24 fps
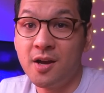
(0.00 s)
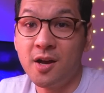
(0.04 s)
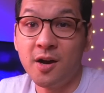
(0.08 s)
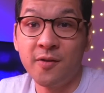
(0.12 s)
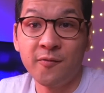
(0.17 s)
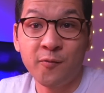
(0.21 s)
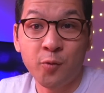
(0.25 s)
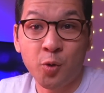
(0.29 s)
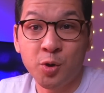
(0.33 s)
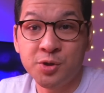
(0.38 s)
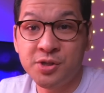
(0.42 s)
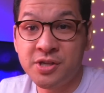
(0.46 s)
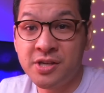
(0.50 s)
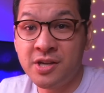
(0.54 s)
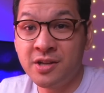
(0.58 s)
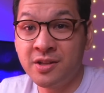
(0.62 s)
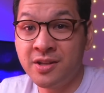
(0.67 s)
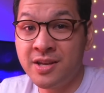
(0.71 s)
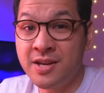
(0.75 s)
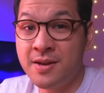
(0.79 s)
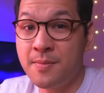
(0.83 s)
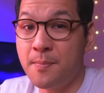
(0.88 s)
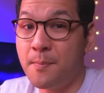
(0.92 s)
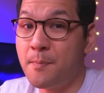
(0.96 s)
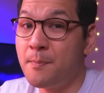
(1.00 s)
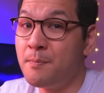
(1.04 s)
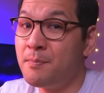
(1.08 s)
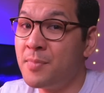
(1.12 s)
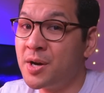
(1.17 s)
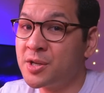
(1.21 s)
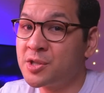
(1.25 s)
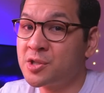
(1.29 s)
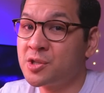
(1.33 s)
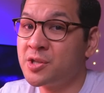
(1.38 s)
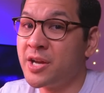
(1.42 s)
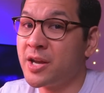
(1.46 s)
Unfortunately,
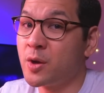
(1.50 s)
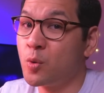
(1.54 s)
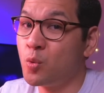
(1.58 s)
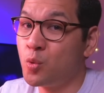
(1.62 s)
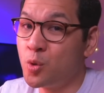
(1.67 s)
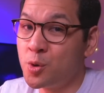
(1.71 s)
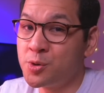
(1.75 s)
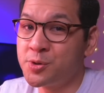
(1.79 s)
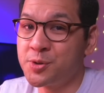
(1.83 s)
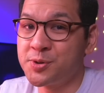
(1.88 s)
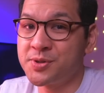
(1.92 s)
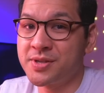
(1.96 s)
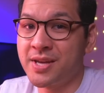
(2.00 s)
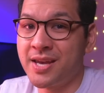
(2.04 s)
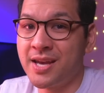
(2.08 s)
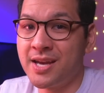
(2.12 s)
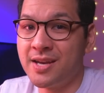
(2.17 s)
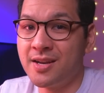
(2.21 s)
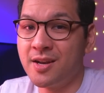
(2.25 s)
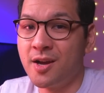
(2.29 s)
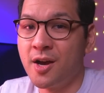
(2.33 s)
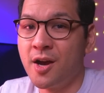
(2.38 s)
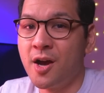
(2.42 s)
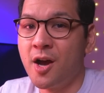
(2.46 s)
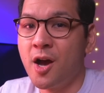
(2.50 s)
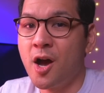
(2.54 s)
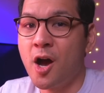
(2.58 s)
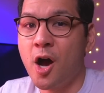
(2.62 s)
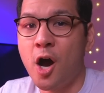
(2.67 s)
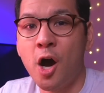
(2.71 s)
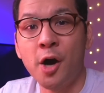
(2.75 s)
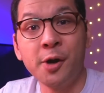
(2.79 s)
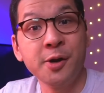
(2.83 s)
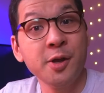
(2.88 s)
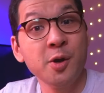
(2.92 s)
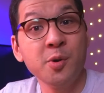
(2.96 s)
much like Woozle's kit,
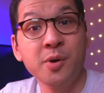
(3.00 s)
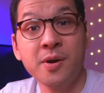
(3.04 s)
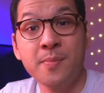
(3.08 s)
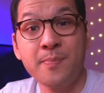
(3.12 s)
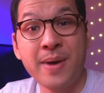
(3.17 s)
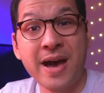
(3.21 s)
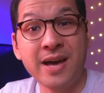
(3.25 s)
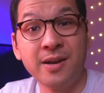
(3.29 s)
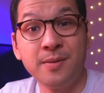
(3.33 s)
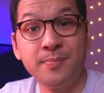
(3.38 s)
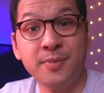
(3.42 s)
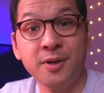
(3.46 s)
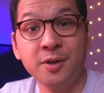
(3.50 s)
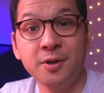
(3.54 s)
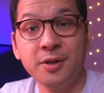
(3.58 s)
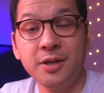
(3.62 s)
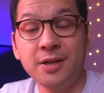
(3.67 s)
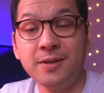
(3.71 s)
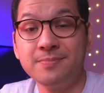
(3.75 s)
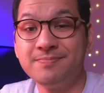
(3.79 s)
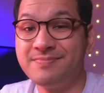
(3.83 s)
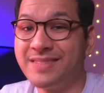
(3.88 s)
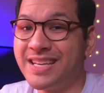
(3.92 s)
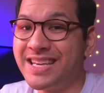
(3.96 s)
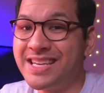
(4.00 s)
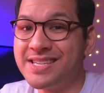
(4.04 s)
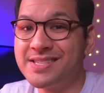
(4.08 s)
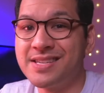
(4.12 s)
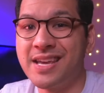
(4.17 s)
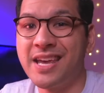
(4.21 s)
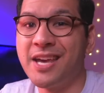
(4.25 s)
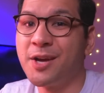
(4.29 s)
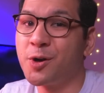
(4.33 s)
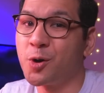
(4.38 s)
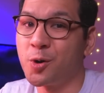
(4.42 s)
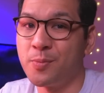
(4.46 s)
audio compatibility is
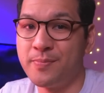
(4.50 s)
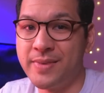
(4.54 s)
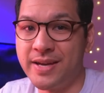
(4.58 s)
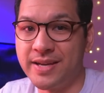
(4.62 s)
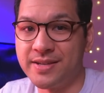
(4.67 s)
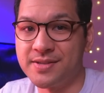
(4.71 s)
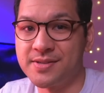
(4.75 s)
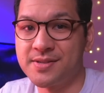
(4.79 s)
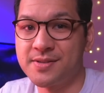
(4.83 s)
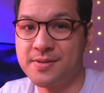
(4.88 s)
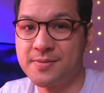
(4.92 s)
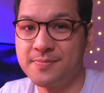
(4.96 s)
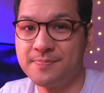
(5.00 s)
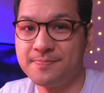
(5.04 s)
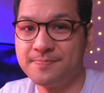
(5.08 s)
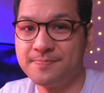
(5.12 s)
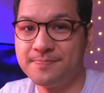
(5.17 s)
hit or miss.